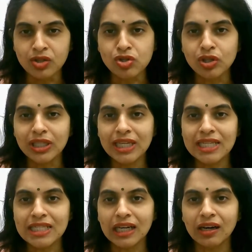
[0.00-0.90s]
So
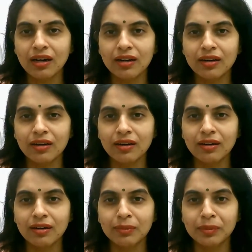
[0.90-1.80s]
these are
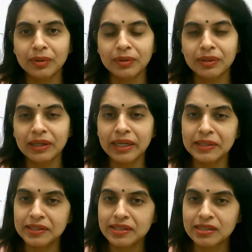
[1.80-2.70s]
the
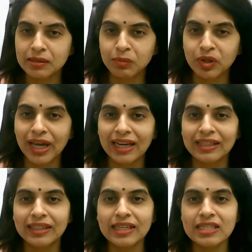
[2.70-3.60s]
latest
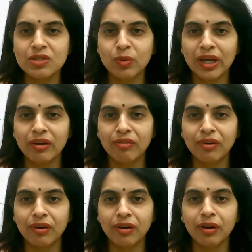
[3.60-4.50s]
modalities where
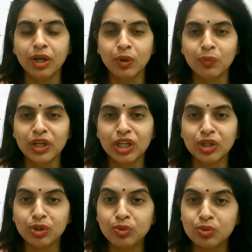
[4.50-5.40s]
we can
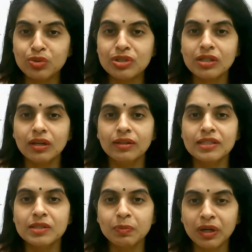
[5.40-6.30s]
use
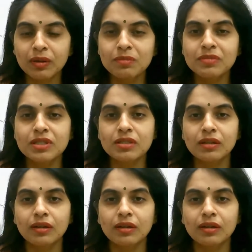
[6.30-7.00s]
the sperms